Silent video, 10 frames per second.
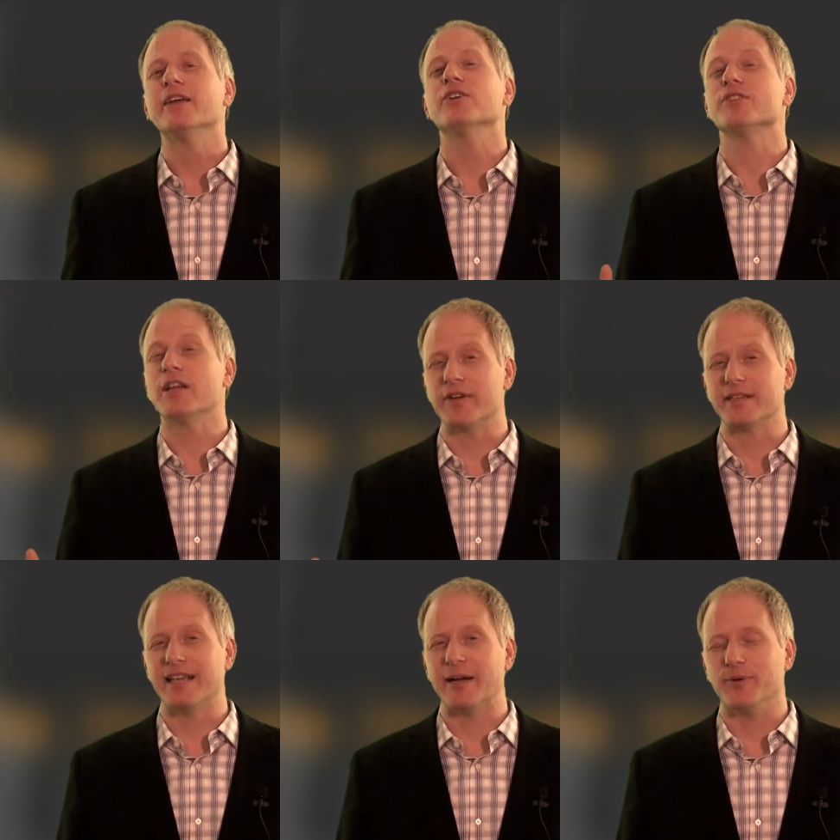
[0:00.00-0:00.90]
Here's another
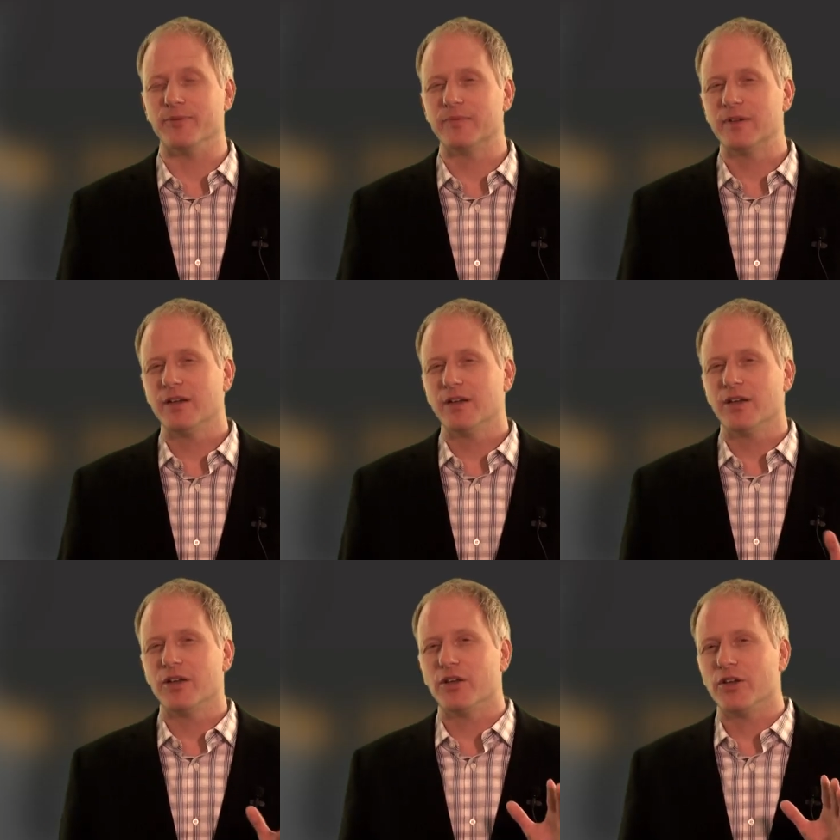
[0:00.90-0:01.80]
example.
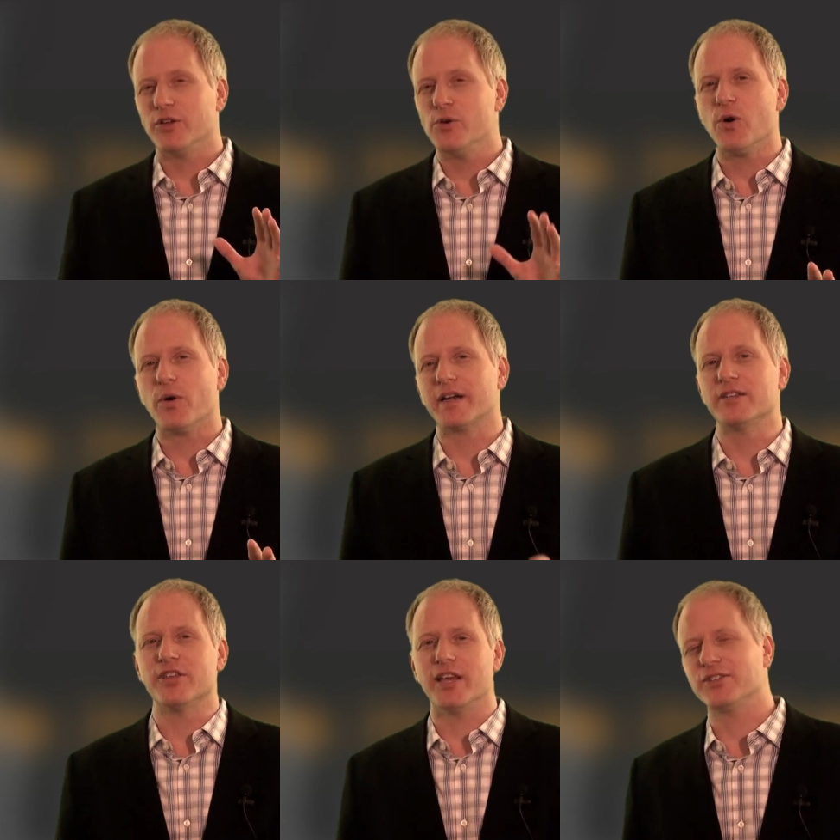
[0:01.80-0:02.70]
Your
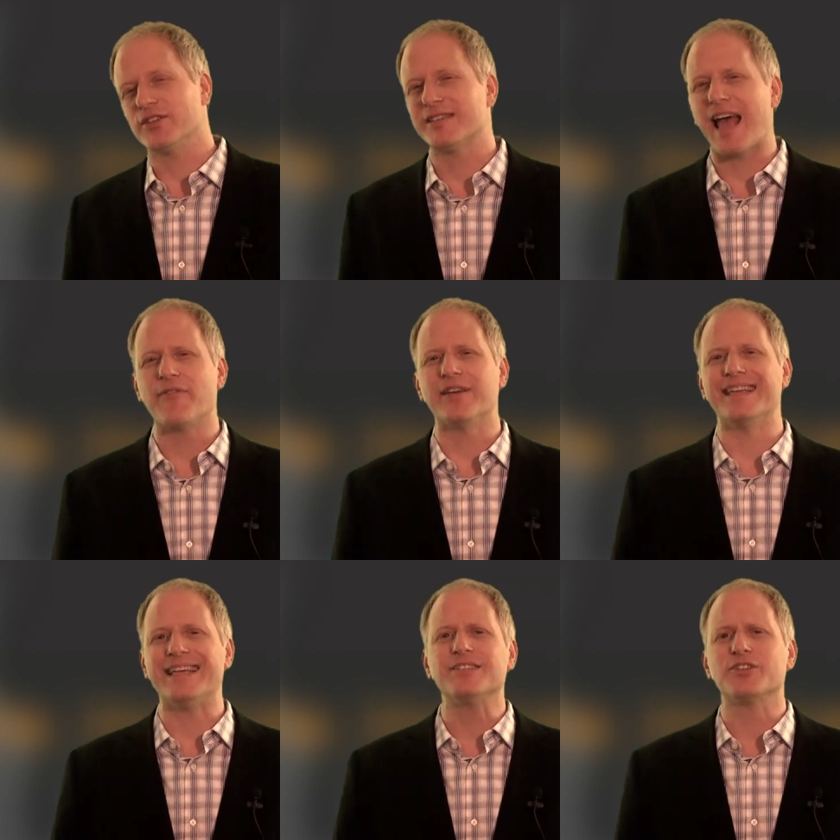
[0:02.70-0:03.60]
organization is having
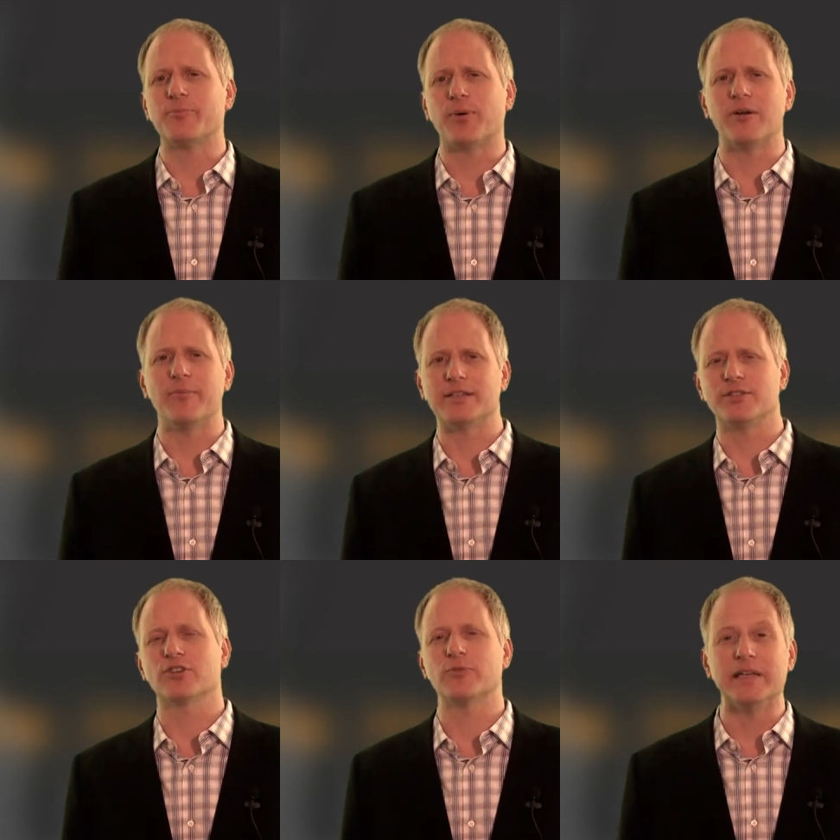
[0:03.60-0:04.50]

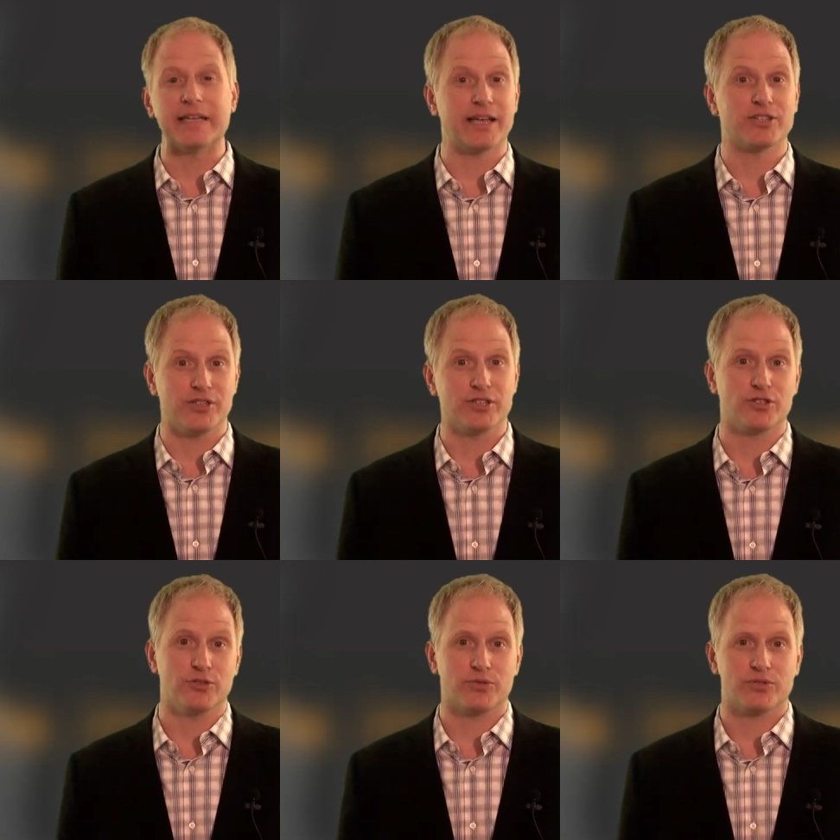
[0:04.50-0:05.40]
interdepartmental communication
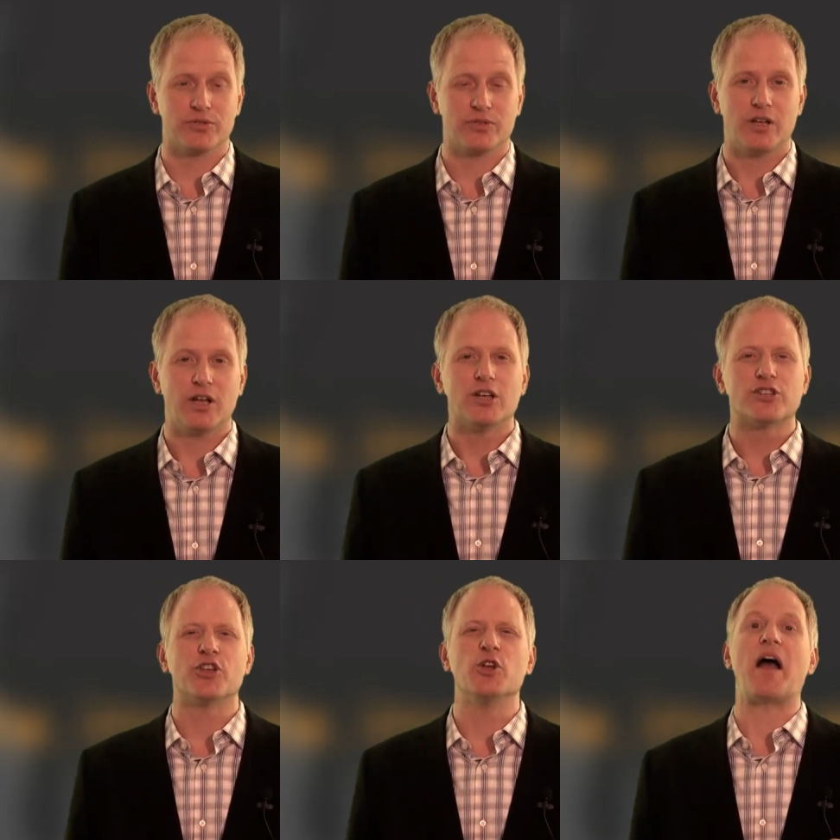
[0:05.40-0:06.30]
issues.
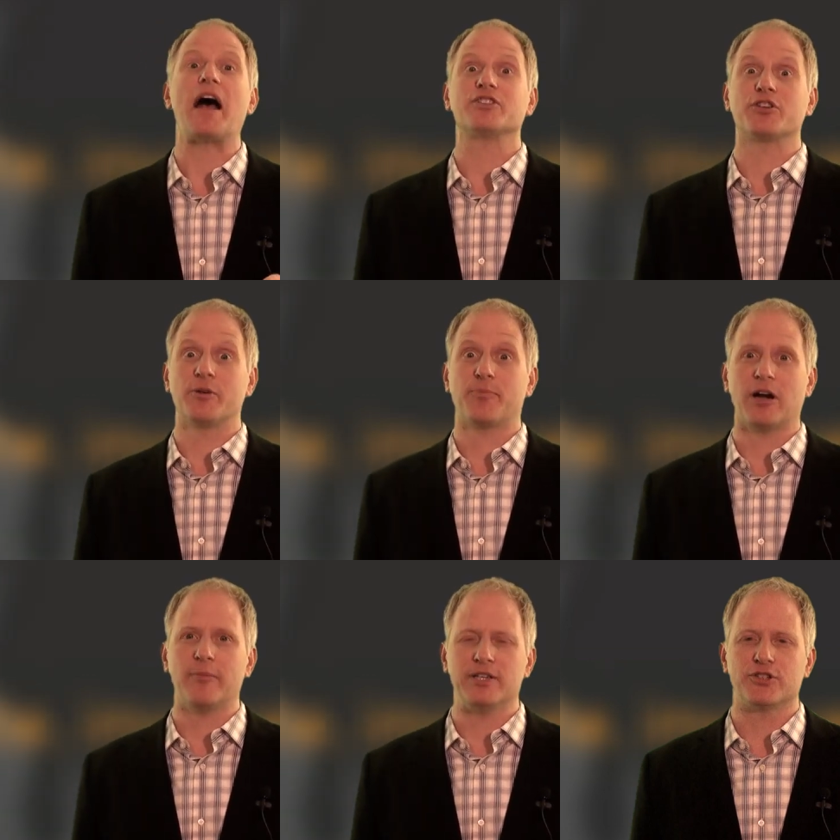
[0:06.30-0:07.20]
So you ask your
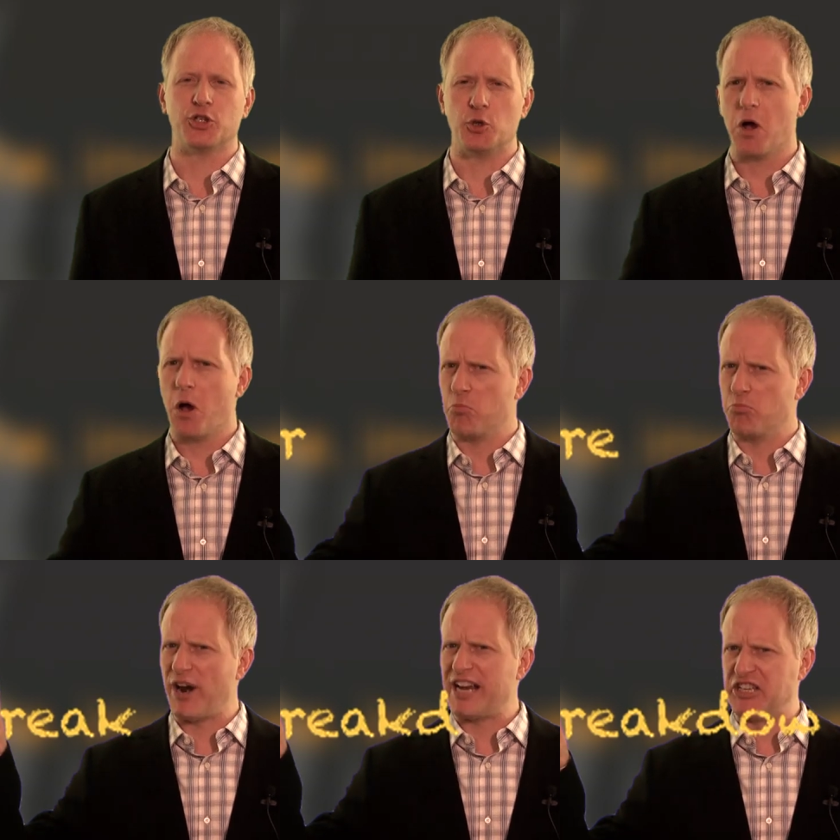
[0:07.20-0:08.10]
departments to
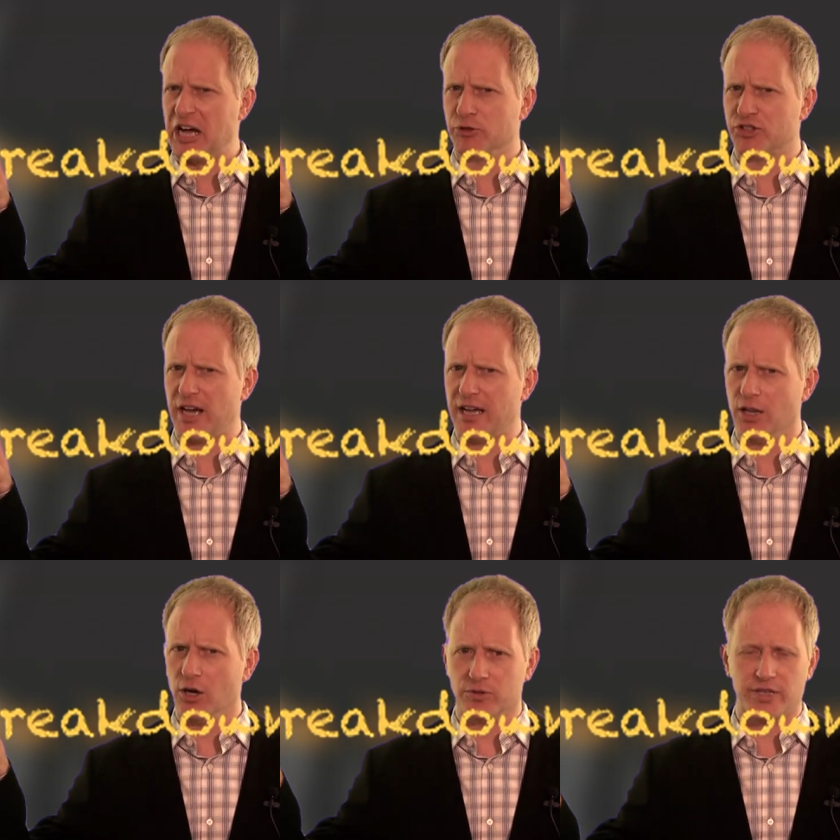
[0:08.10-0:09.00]
break down
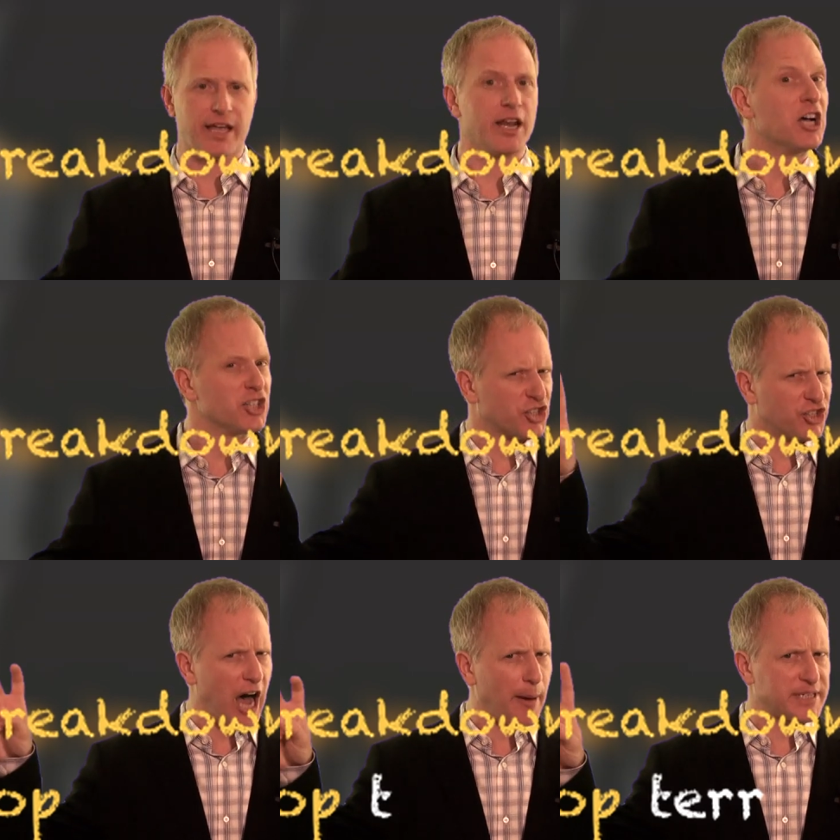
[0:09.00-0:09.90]
silos and stop